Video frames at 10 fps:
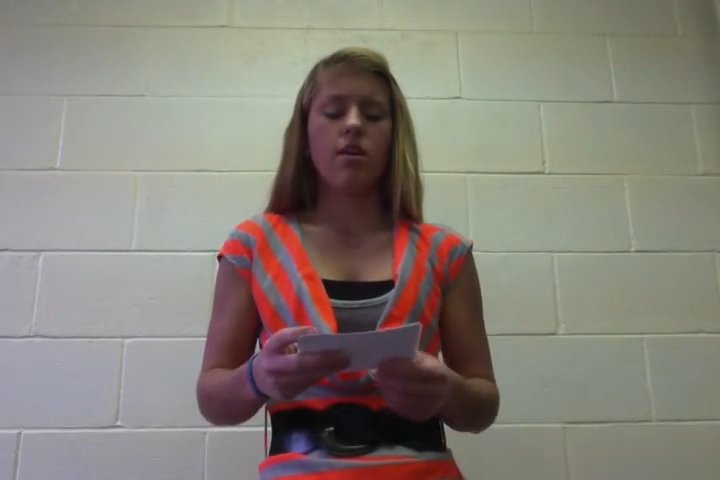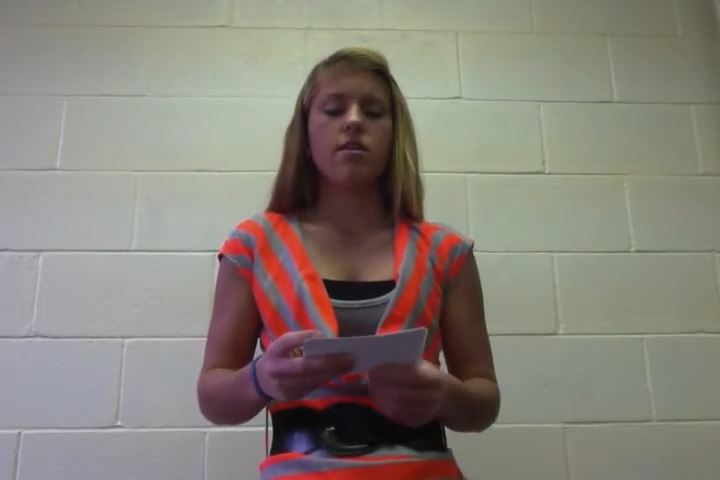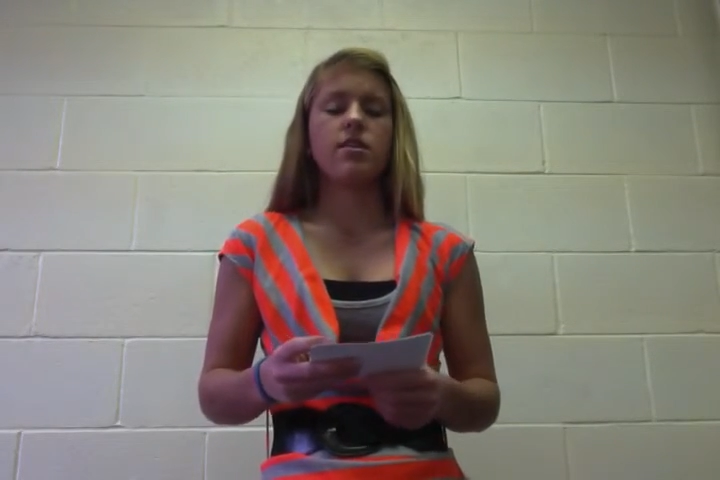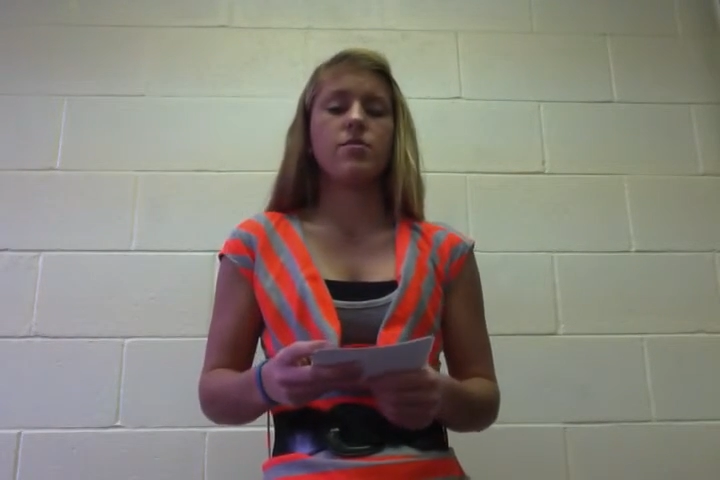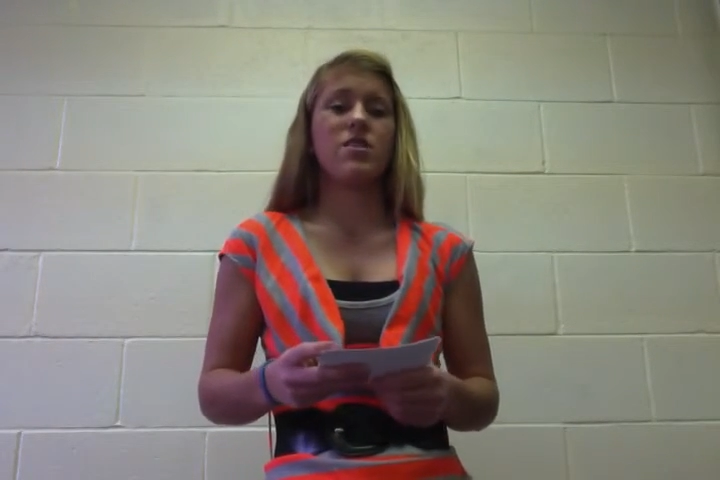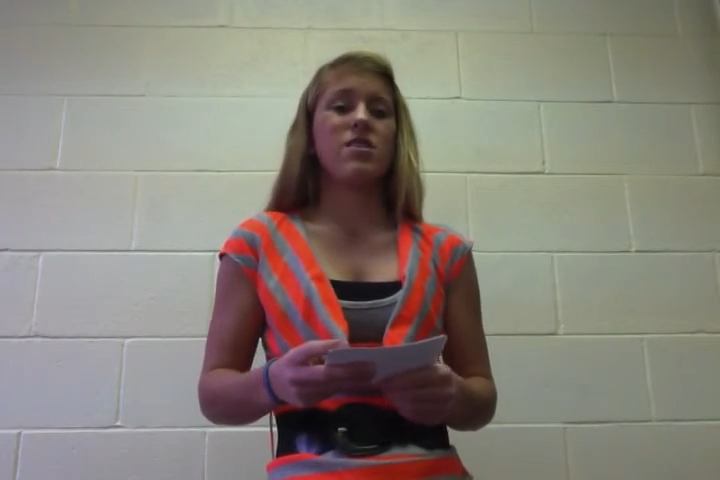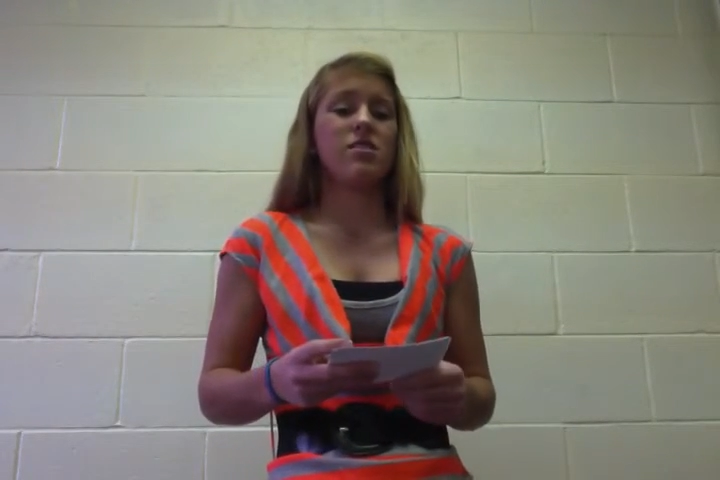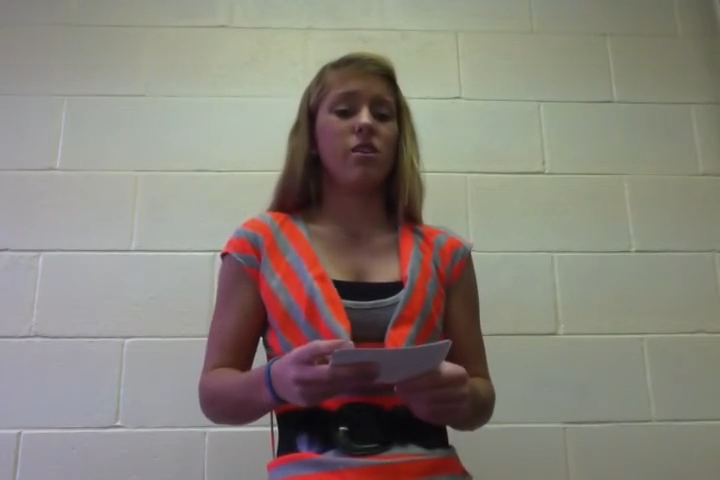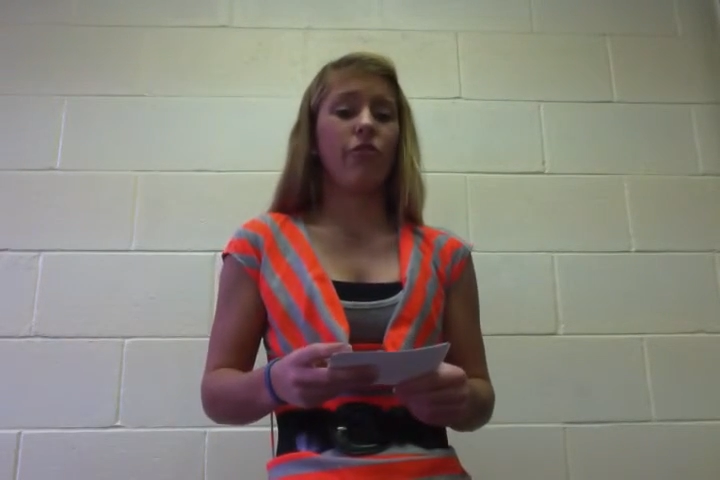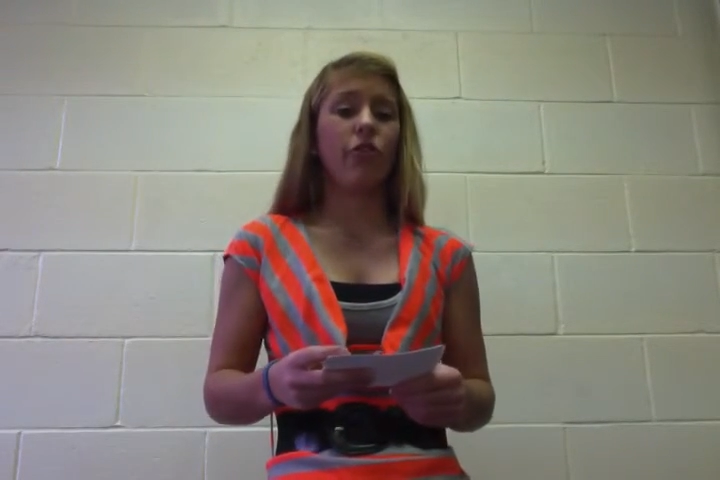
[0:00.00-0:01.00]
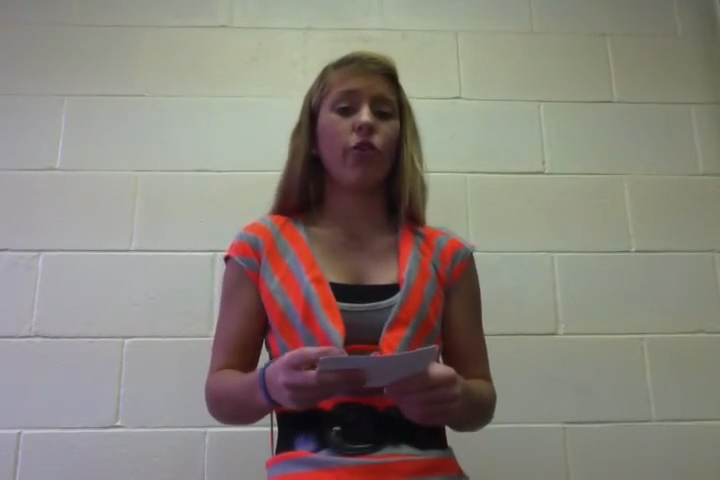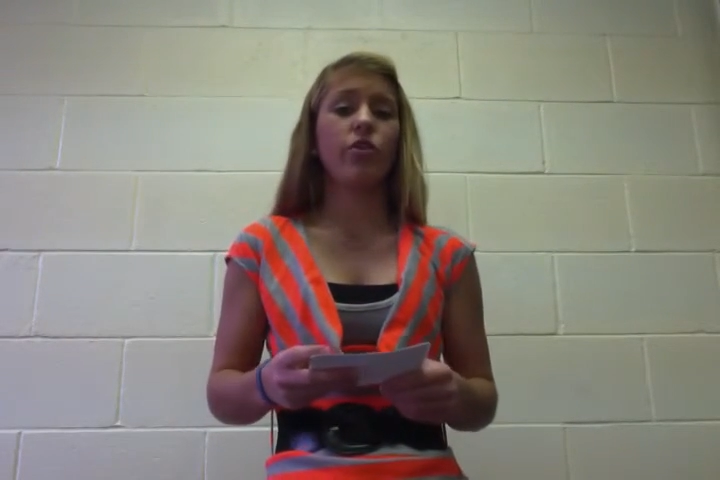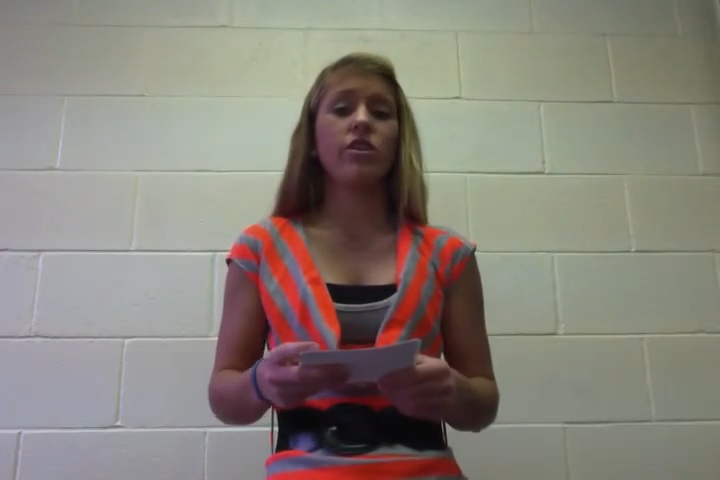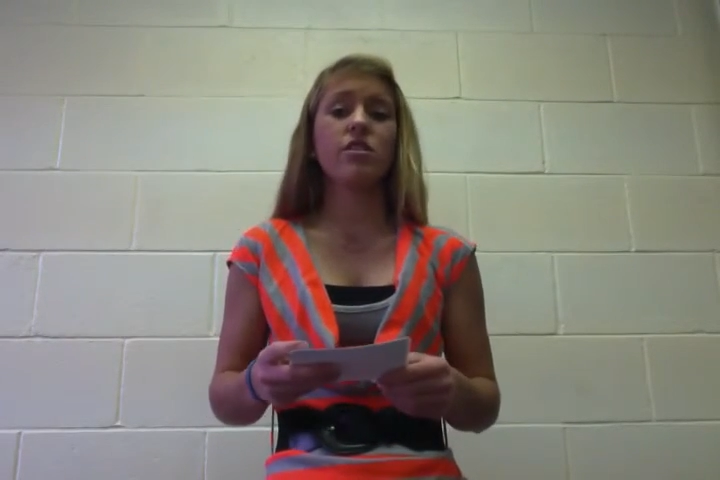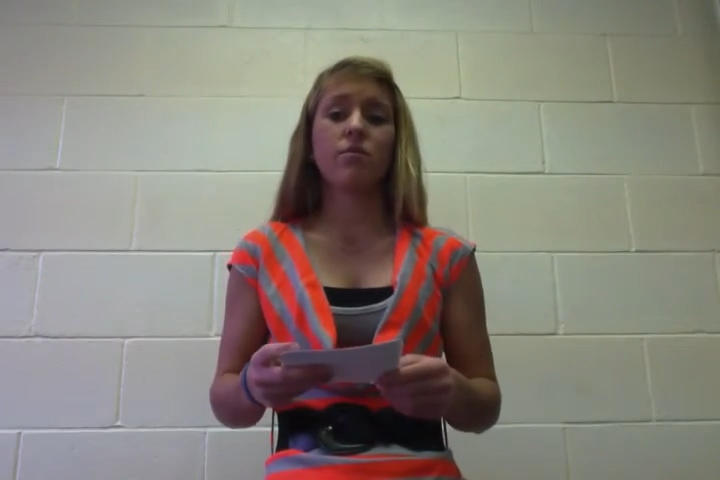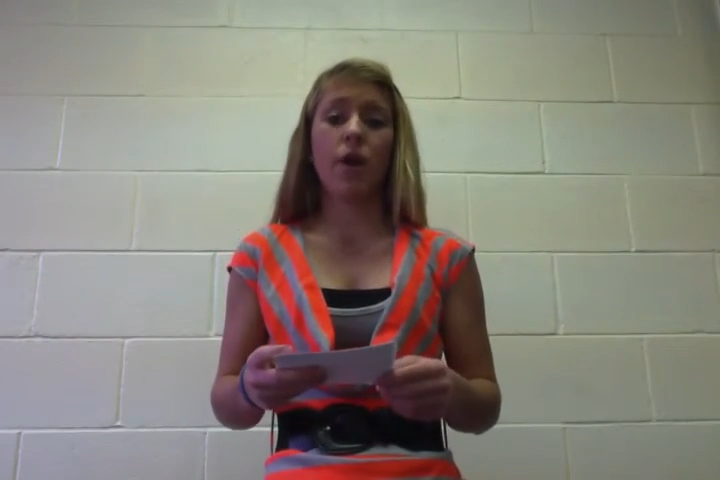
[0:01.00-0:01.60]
some of the difficulties and